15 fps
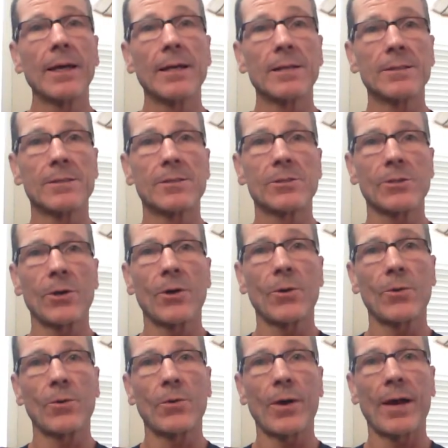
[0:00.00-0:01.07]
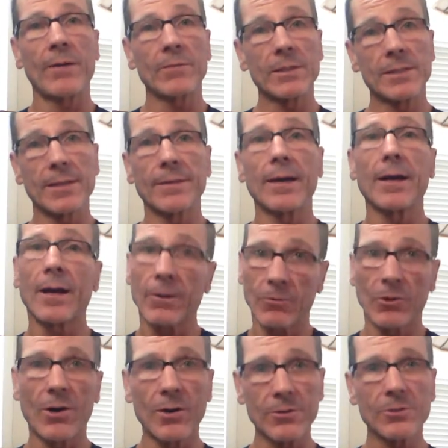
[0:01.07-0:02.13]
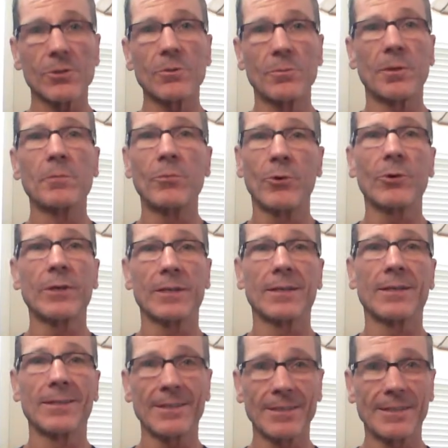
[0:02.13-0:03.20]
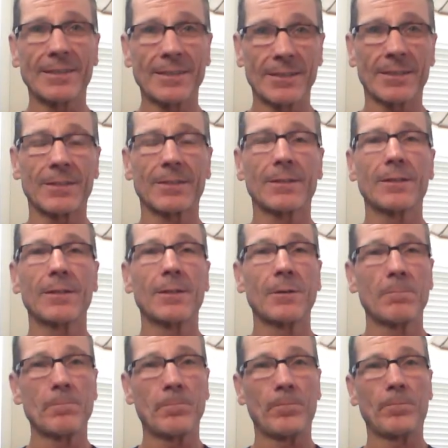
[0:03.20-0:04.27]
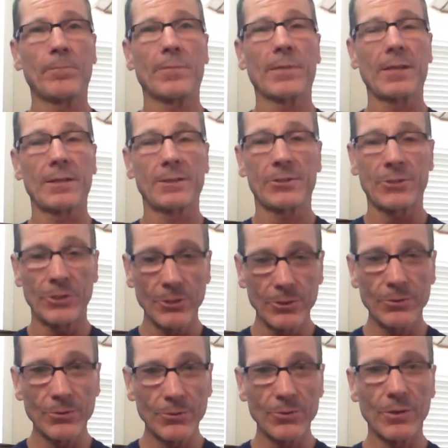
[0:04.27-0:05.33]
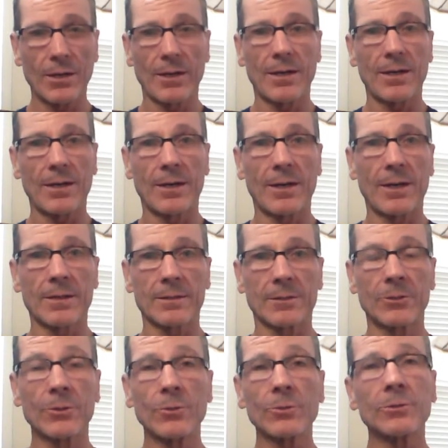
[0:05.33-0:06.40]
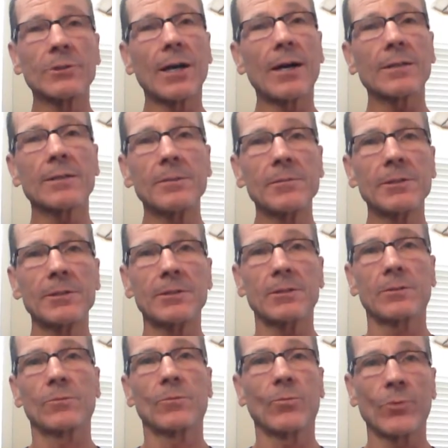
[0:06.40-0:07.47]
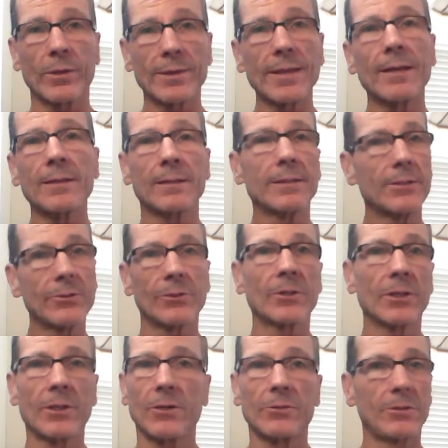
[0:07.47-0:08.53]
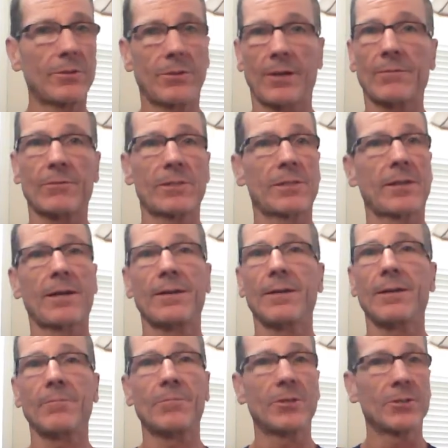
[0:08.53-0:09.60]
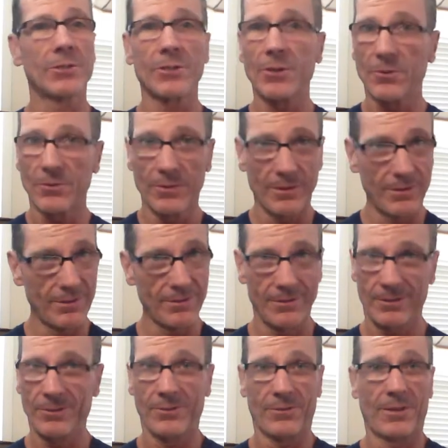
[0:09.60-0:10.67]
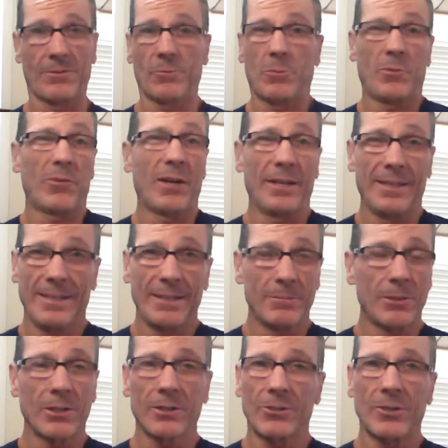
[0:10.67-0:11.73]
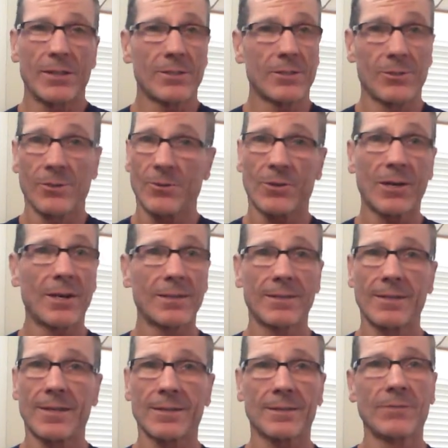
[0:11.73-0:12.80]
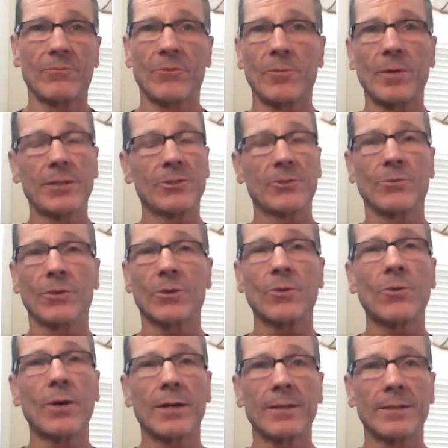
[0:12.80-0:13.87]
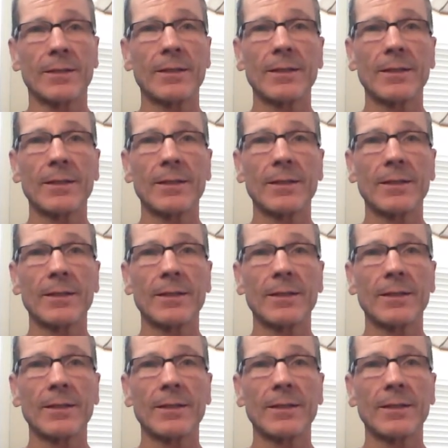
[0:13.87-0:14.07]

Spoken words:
And so, having said that, I will also be putting a link to Google Documents. With that link, you can go. You don't have to sign up. You don't have to provide an email address. There's no contact information required.